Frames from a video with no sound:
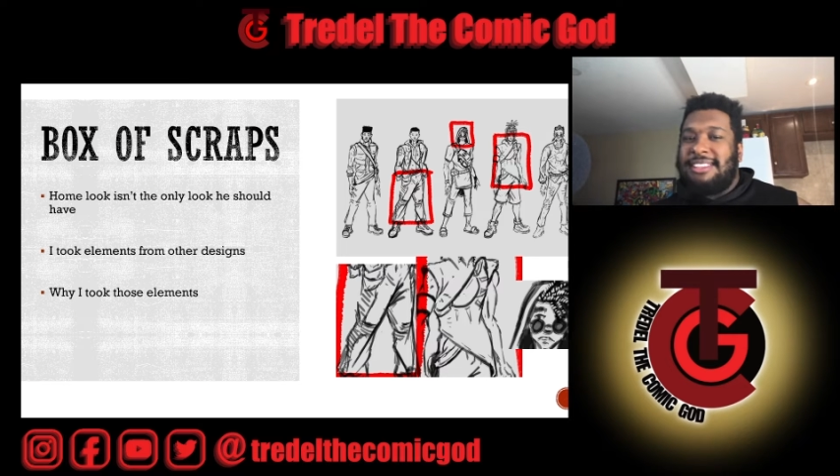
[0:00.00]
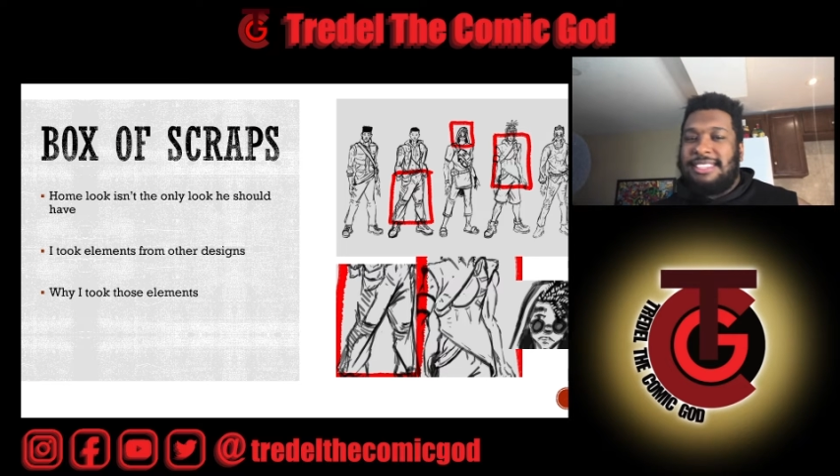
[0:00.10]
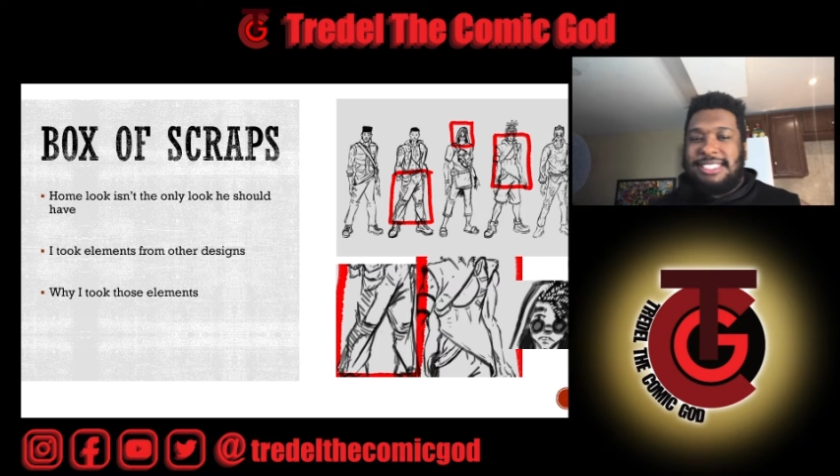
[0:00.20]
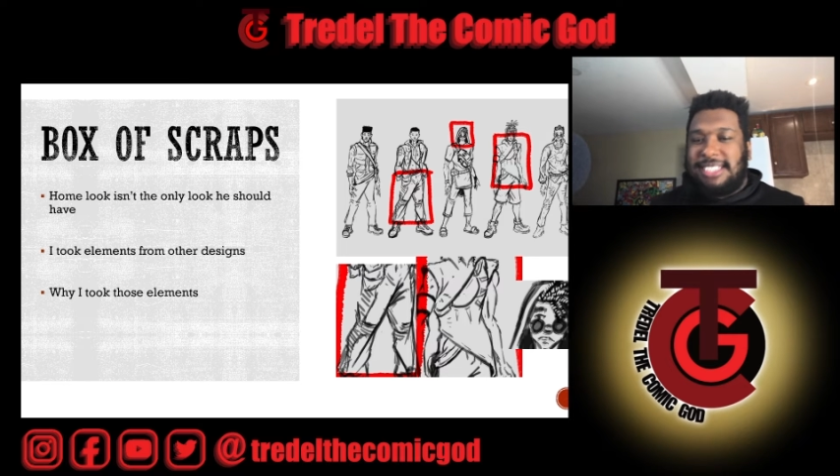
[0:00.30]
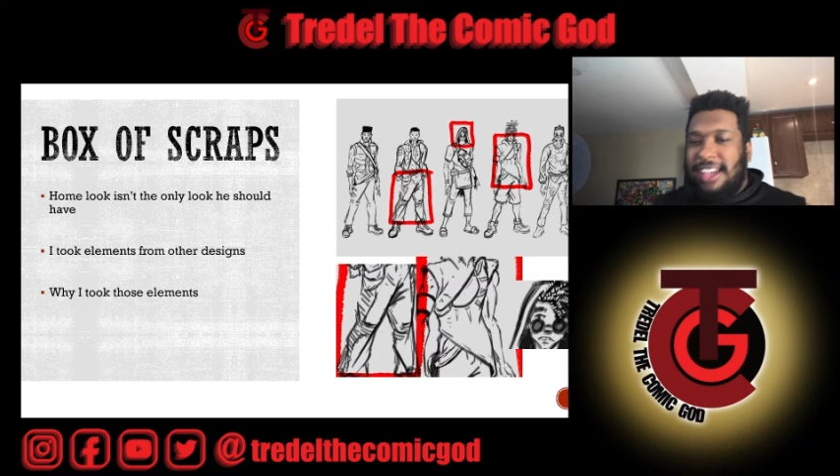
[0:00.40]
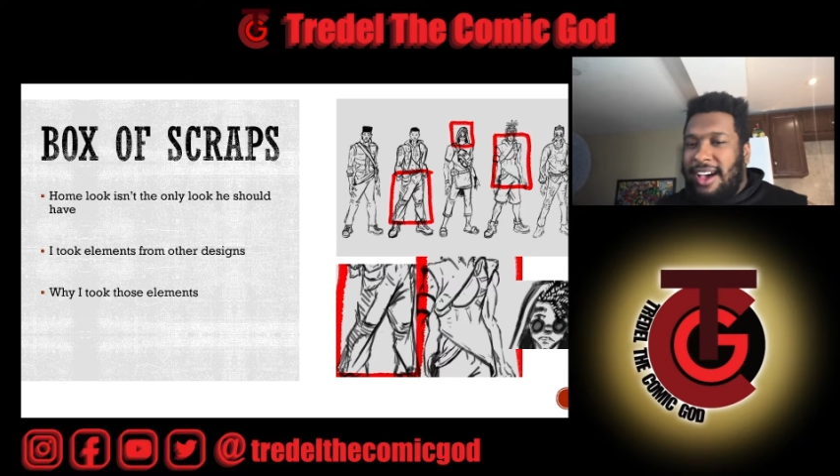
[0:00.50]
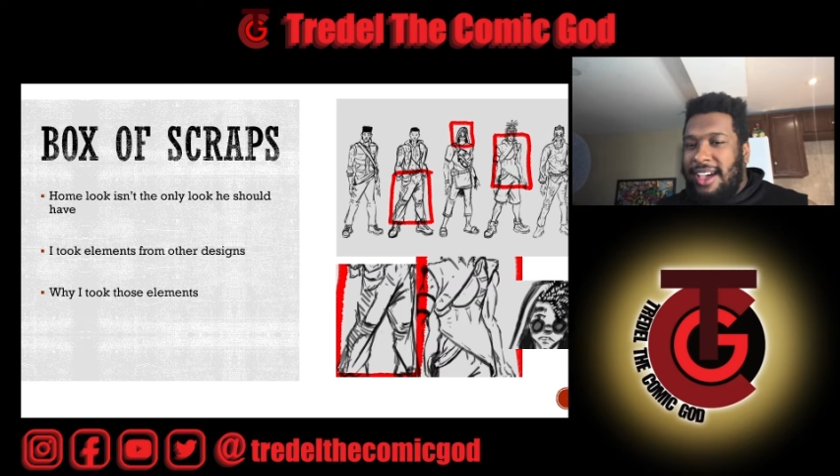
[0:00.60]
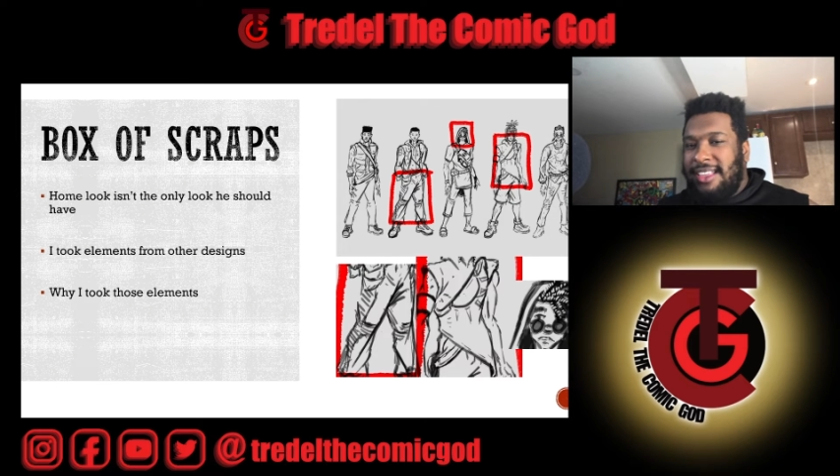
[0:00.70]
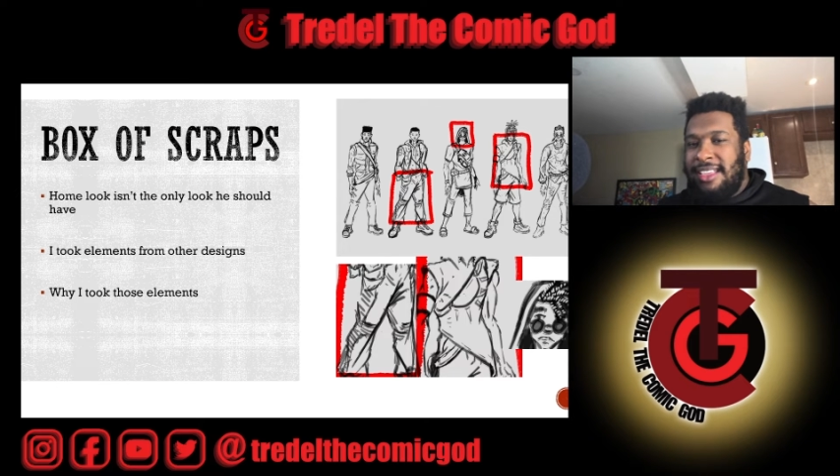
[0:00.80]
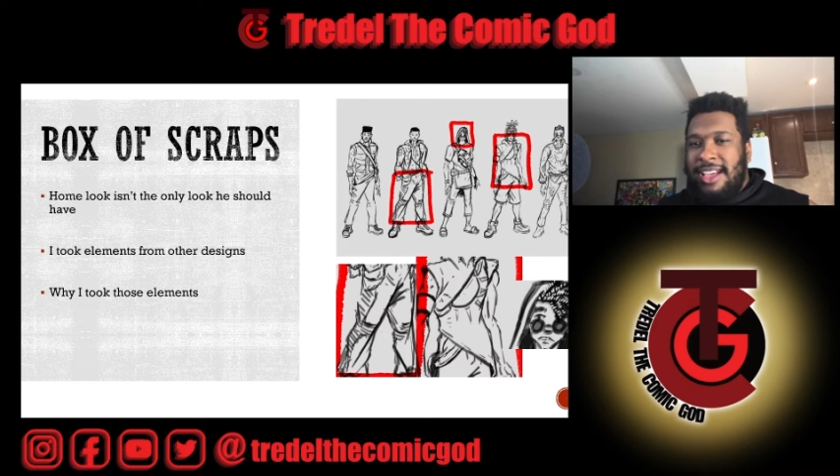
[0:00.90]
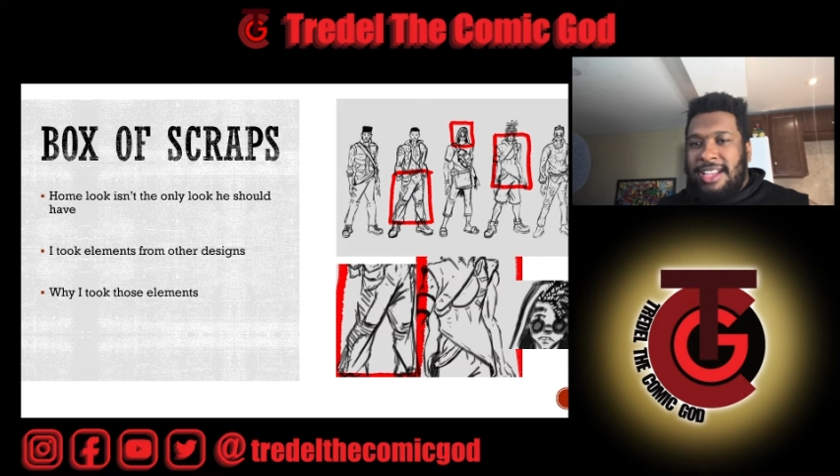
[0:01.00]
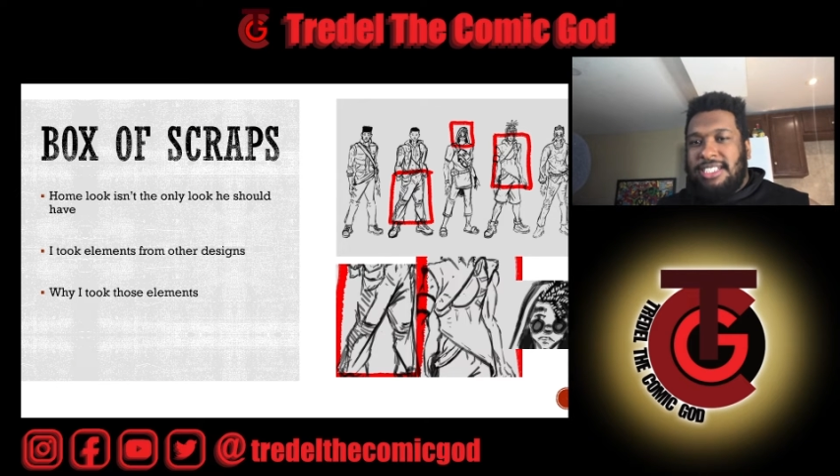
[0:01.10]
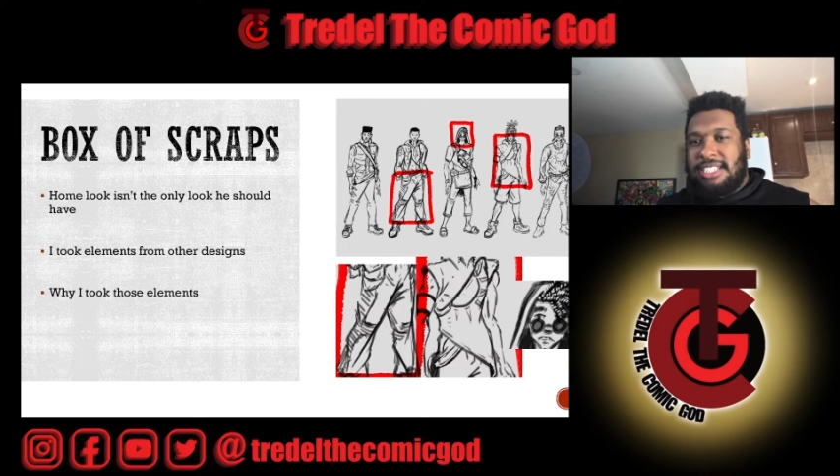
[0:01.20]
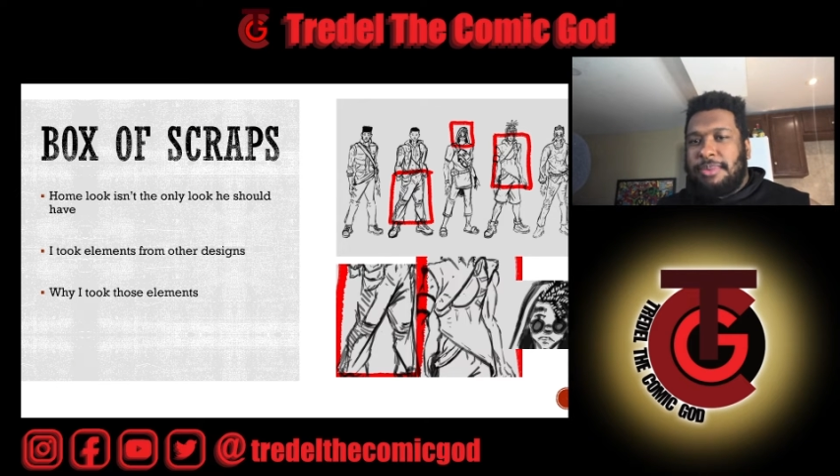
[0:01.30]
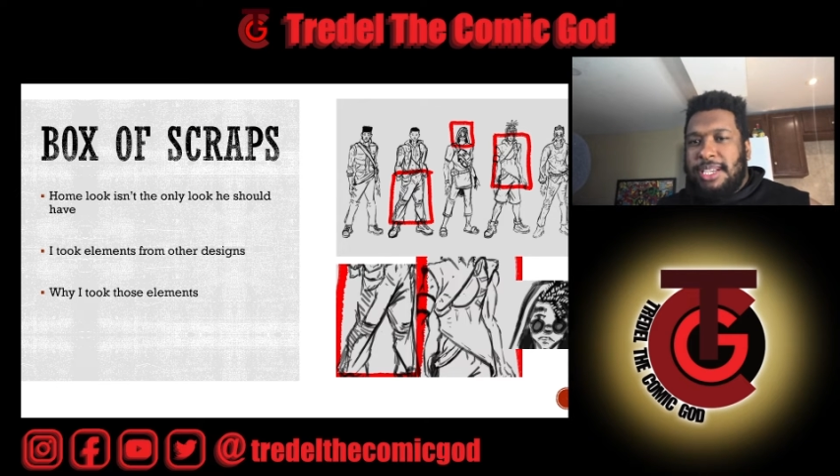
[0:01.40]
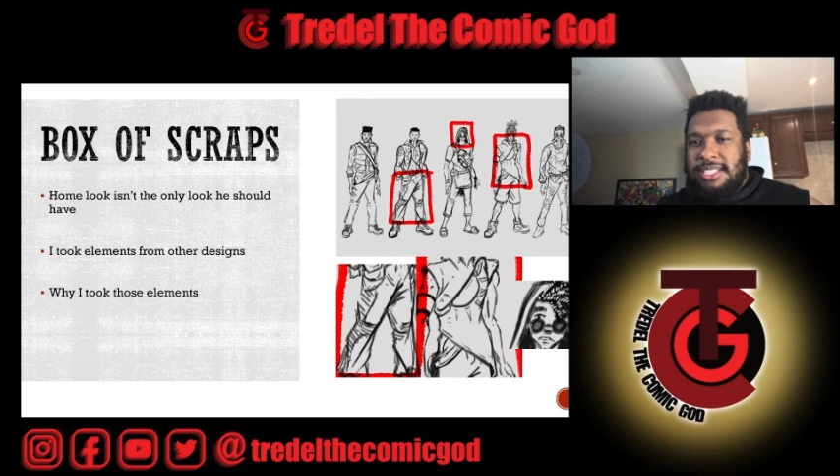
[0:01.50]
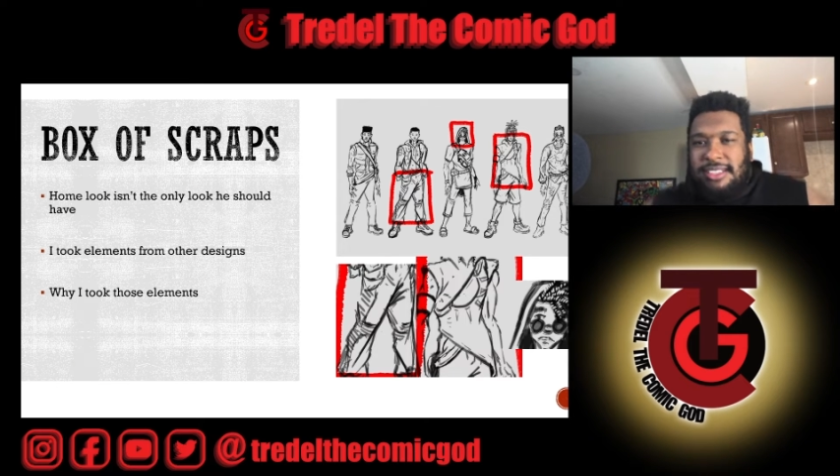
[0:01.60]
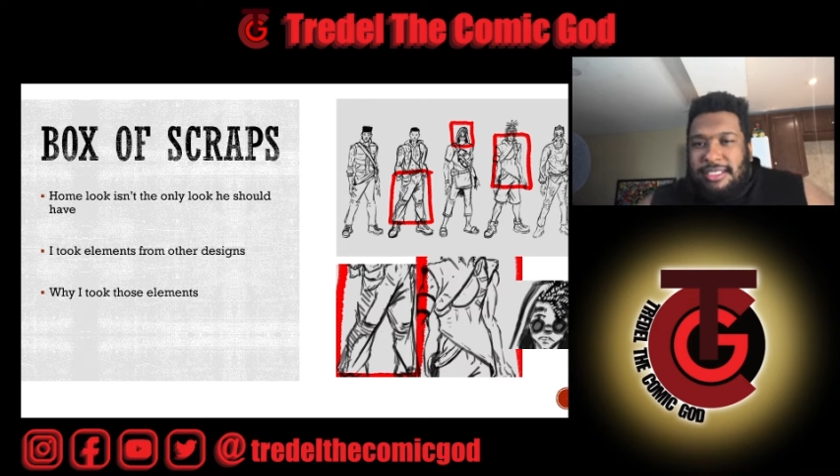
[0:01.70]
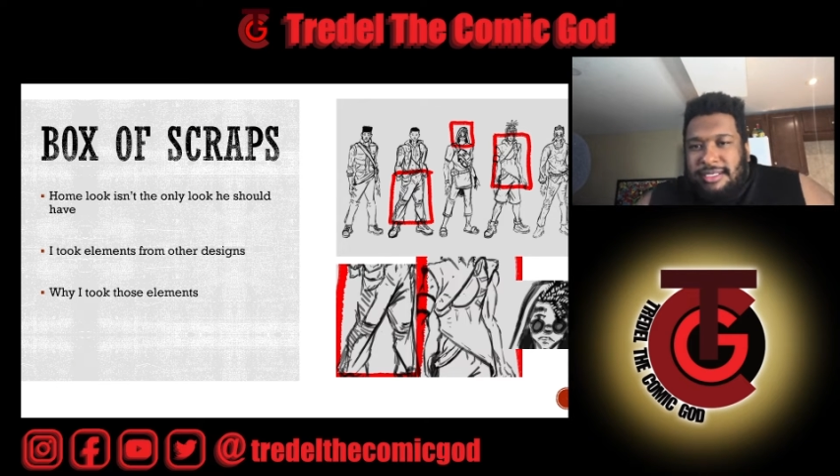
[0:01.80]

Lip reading: design just because it